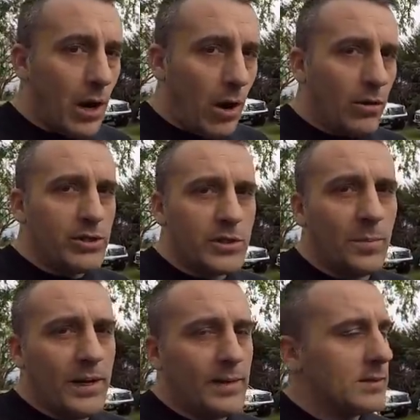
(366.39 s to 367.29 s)
It all just
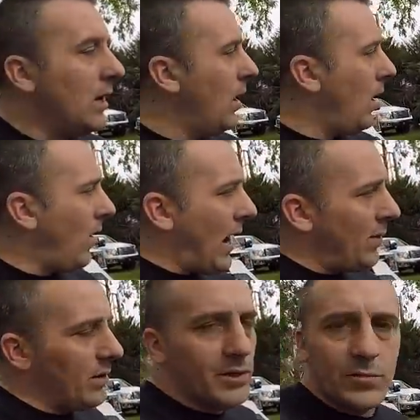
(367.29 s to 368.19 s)
depends on
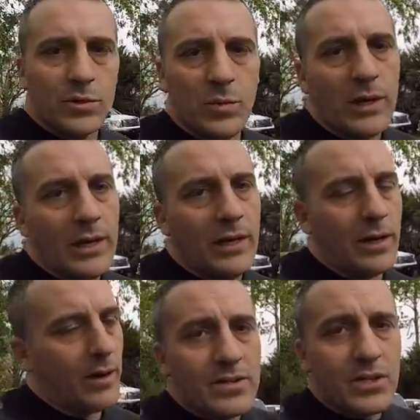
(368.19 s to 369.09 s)
how it looks once we get in here.